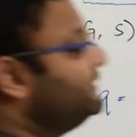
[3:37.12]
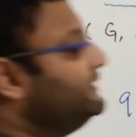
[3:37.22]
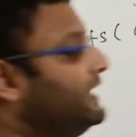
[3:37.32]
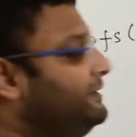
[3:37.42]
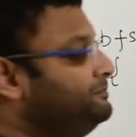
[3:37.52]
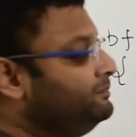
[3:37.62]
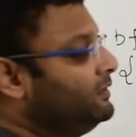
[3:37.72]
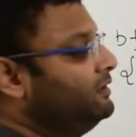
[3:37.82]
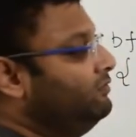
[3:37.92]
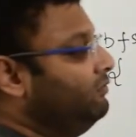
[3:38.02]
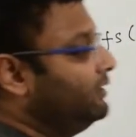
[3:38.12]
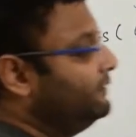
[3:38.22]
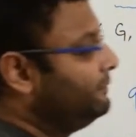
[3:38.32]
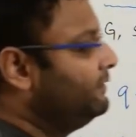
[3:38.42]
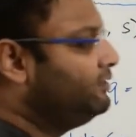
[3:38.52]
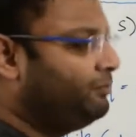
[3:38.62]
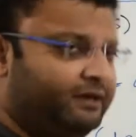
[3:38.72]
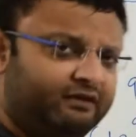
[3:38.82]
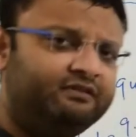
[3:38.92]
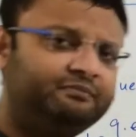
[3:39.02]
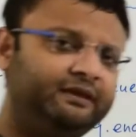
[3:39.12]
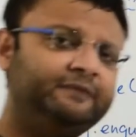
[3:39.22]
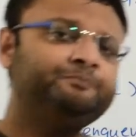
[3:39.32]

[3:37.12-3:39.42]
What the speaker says: time work. Now bear with me,